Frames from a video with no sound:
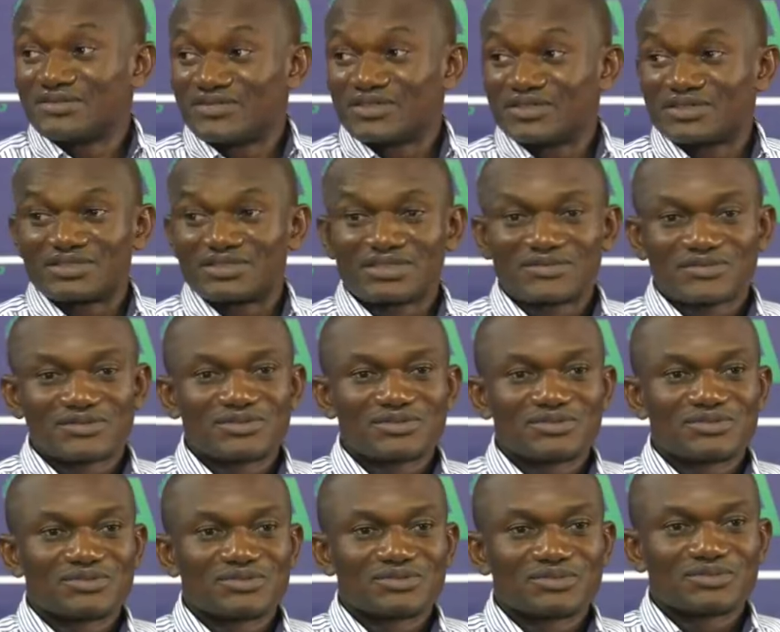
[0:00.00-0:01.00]
grateful
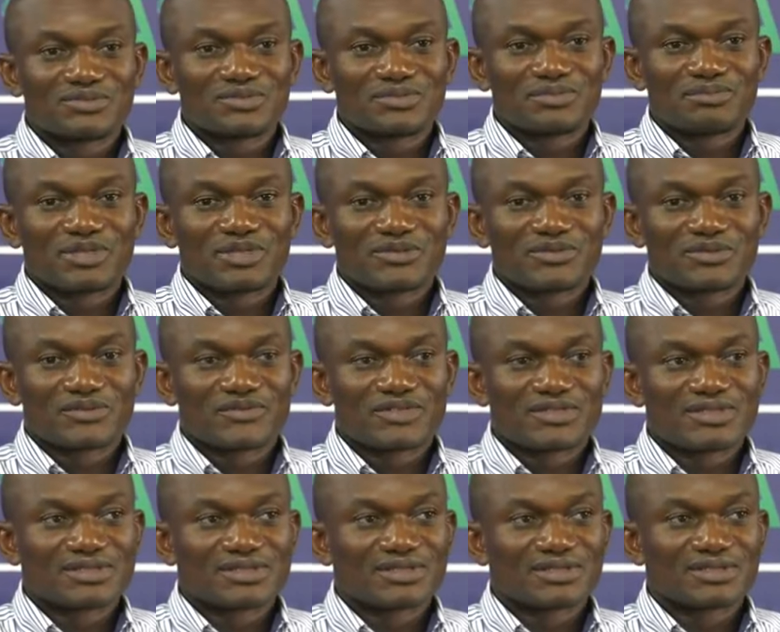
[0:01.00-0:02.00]
to be part of
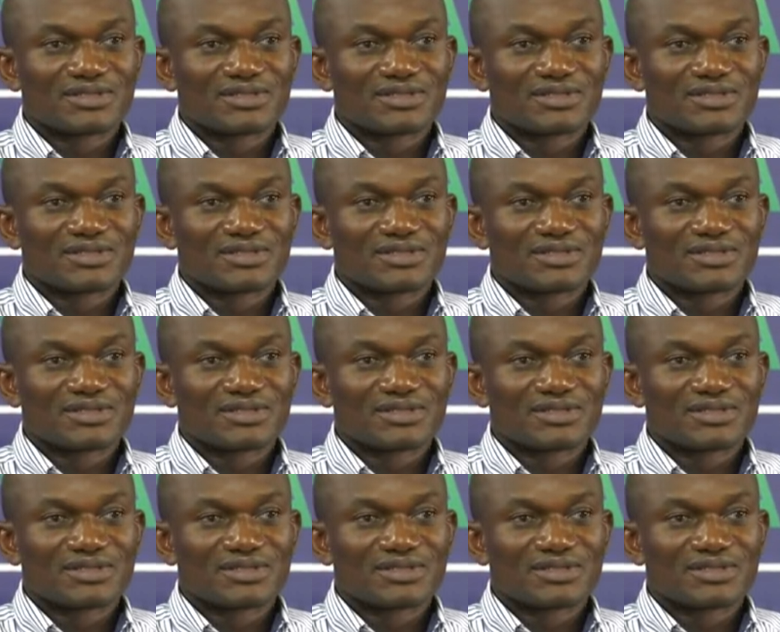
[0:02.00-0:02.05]
this